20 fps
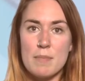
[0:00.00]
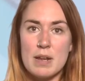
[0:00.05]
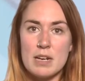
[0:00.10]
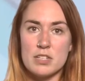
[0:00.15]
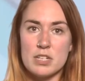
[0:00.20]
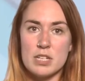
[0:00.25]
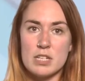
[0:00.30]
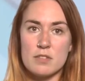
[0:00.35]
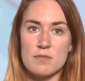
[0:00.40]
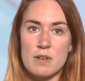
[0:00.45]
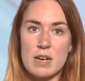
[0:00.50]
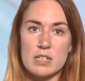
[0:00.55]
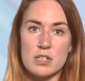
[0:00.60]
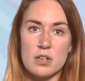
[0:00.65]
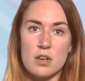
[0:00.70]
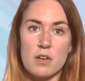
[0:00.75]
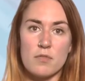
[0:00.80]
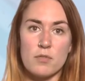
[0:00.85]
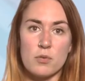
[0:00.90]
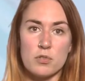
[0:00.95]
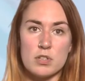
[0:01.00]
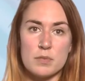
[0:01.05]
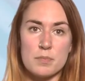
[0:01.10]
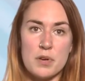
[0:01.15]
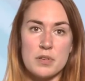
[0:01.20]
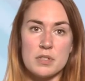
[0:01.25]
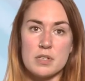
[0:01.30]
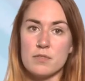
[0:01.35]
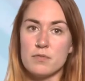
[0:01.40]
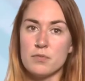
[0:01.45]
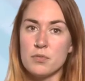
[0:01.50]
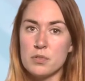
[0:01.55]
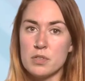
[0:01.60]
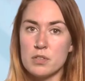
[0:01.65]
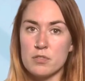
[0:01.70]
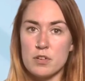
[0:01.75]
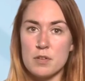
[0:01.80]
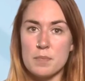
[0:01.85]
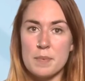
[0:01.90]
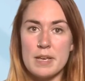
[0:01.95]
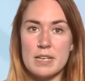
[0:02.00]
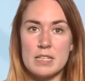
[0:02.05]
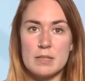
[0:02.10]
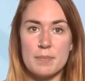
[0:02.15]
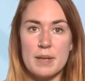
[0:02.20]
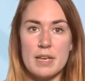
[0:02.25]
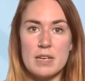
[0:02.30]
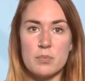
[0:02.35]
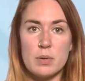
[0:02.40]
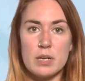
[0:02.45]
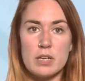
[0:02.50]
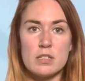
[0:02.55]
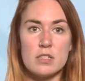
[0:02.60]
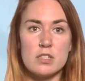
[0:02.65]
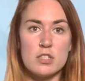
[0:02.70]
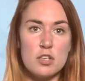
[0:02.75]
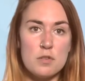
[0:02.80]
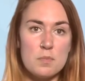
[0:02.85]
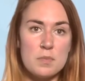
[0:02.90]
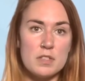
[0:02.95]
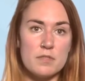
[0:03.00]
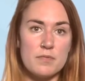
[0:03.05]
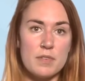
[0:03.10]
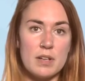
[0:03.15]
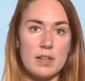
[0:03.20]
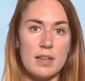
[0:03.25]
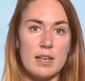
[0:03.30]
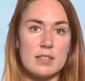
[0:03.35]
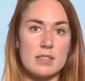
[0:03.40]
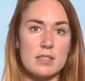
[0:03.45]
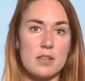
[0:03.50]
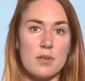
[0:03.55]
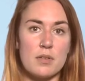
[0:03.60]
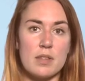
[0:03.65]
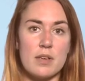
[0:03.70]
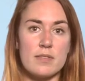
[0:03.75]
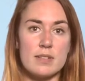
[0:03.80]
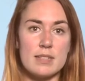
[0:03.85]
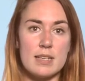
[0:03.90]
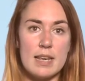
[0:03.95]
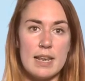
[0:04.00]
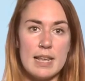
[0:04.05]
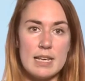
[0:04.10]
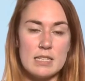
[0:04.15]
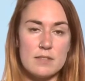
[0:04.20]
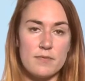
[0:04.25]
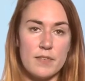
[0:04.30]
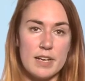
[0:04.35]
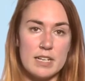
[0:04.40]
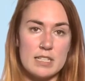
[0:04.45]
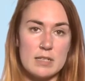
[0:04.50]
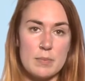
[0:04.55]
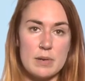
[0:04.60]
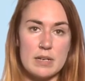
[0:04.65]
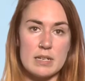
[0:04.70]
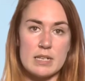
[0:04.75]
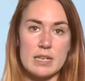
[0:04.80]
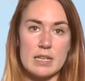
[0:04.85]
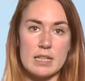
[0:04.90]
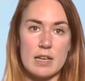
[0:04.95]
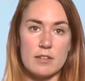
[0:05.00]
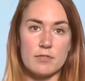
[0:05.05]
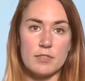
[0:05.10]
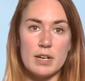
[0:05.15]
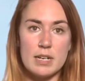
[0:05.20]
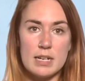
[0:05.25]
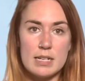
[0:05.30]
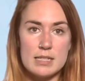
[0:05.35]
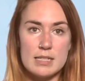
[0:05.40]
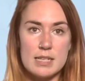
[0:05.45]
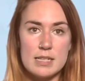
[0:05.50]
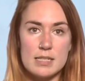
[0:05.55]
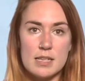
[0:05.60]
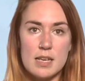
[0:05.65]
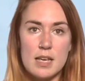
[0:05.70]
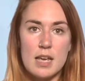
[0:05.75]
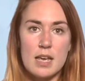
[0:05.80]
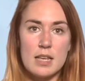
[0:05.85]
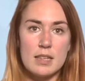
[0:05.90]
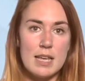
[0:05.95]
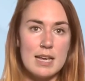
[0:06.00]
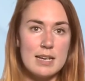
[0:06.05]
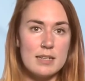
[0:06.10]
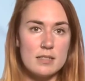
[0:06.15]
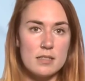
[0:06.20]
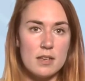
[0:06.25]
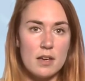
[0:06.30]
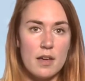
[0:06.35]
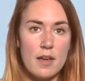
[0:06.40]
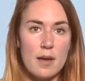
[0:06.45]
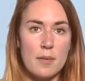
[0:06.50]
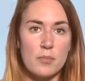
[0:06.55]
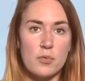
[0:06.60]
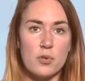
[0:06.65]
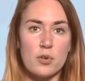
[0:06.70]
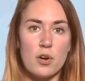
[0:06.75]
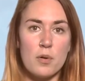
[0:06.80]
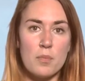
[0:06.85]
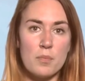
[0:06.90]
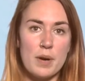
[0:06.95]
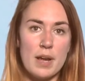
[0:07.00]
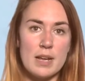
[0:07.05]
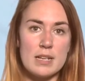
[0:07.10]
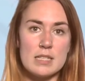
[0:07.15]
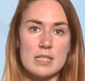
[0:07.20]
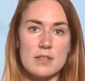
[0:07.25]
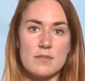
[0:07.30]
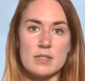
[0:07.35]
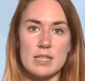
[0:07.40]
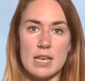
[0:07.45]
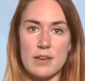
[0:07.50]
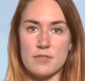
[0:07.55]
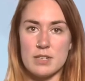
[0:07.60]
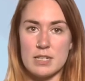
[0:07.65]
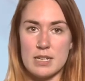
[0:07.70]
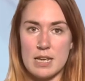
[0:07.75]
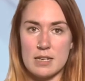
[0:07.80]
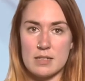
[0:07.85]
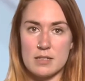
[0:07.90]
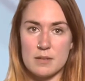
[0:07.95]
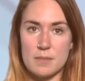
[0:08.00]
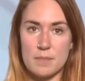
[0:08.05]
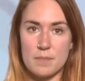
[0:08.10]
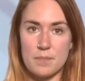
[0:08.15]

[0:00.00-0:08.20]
Managing Director of Automotive for the group explained when consumers feel as though there is less flexibility in their finances, they desire a more comprehensive safety net.